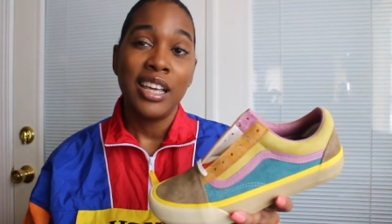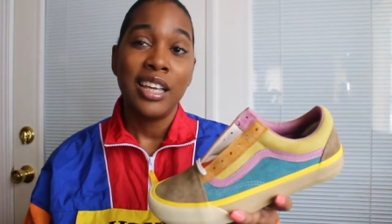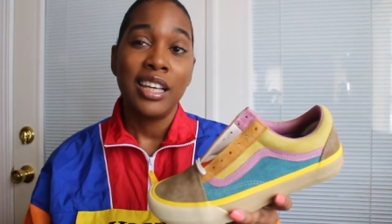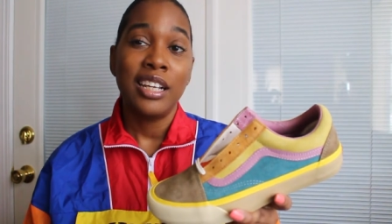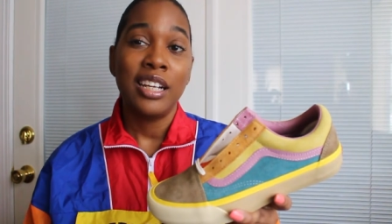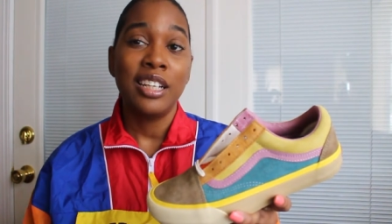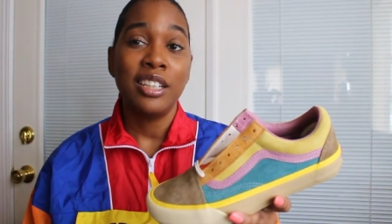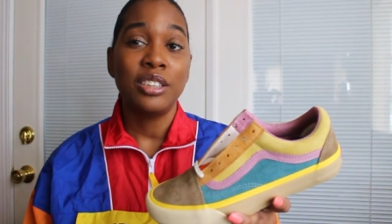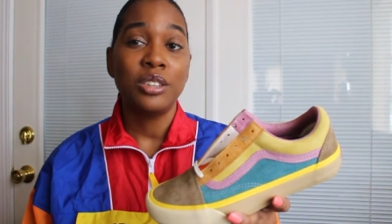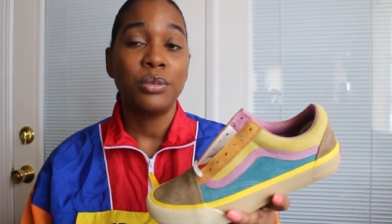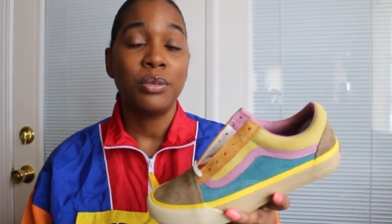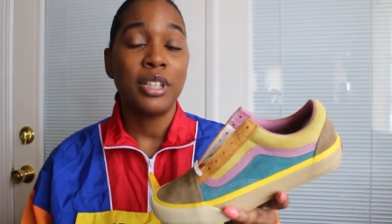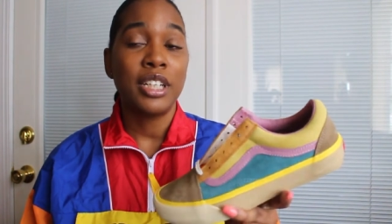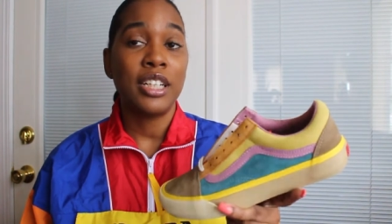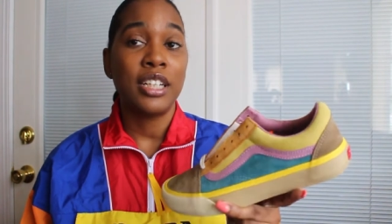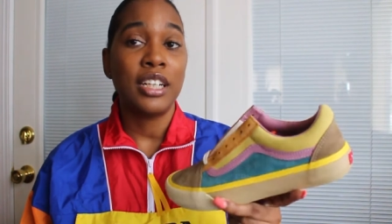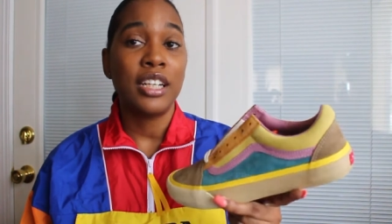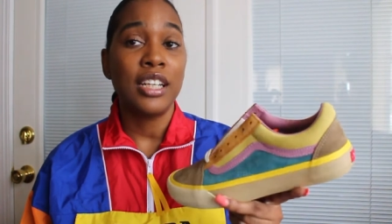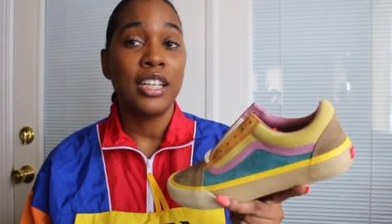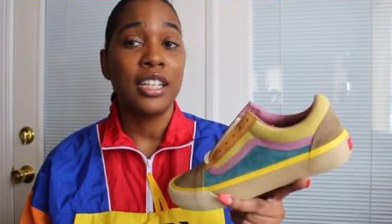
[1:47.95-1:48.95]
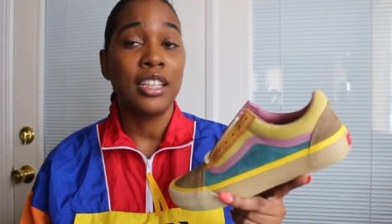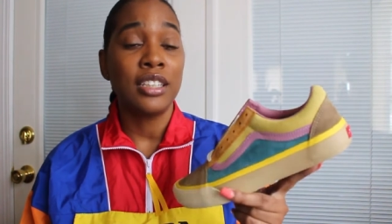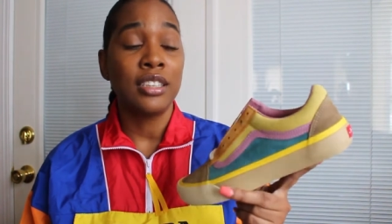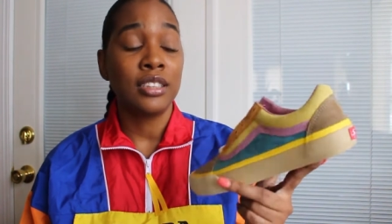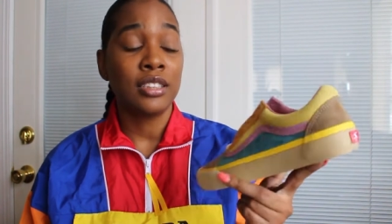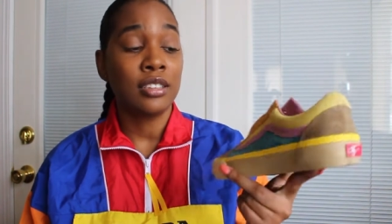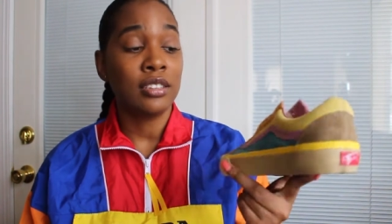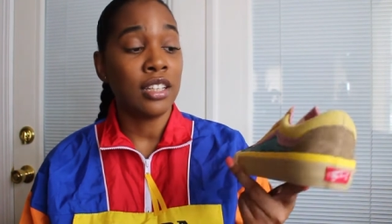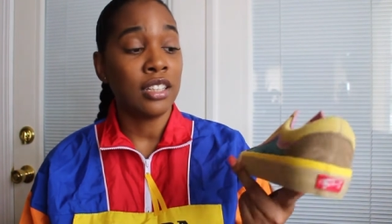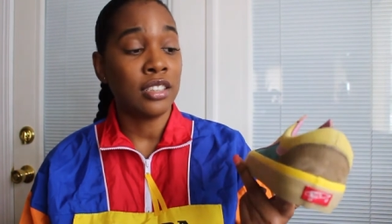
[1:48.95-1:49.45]
it is what it
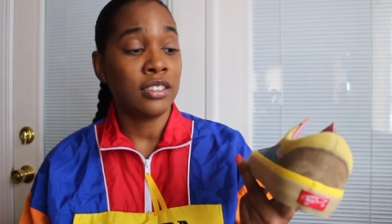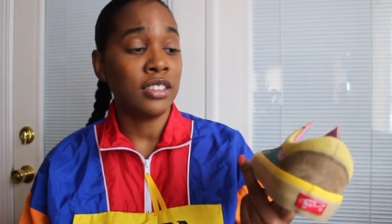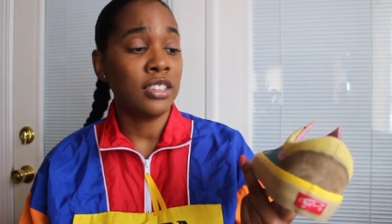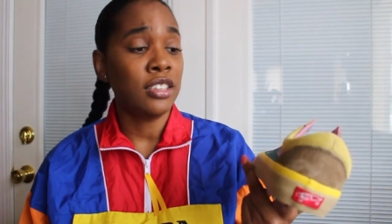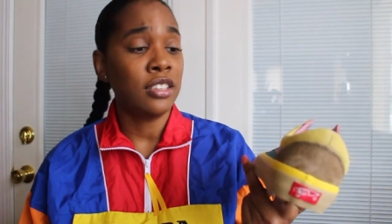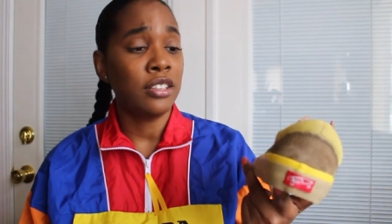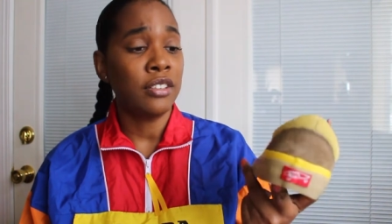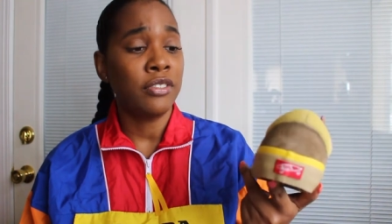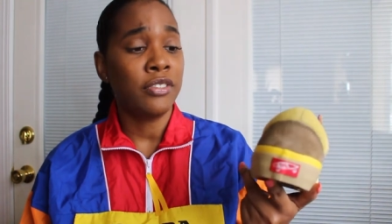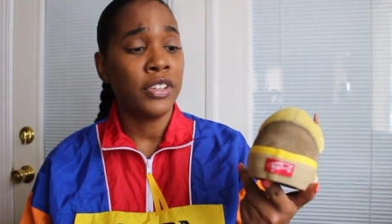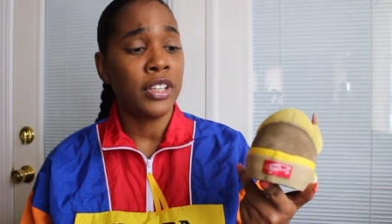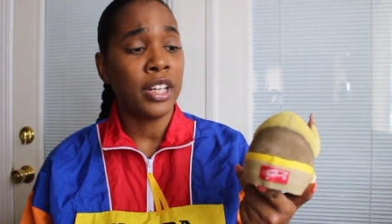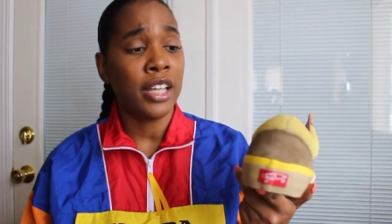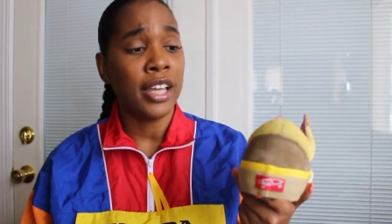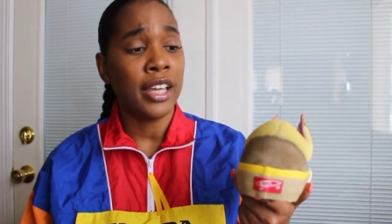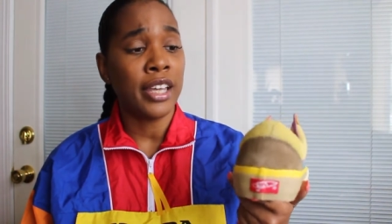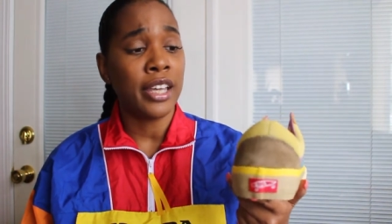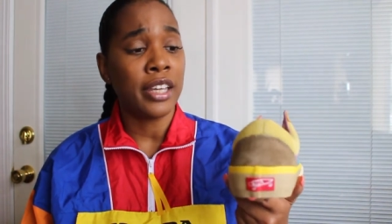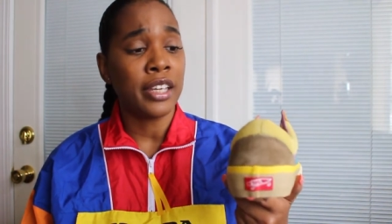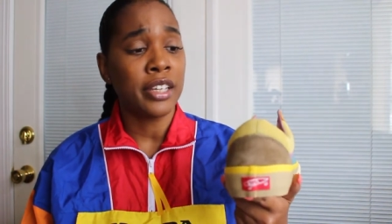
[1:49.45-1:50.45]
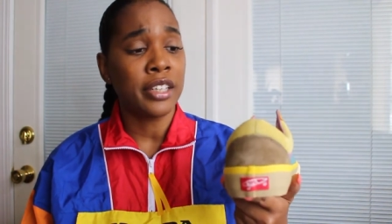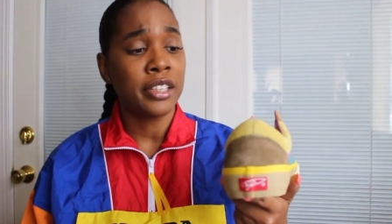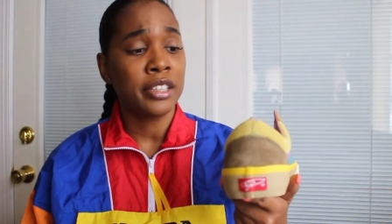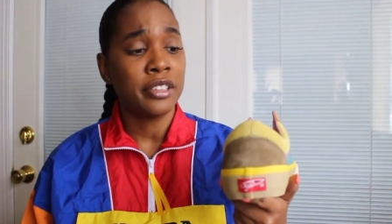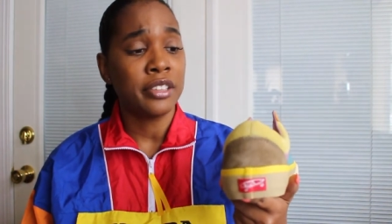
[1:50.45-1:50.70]
is. I still feel like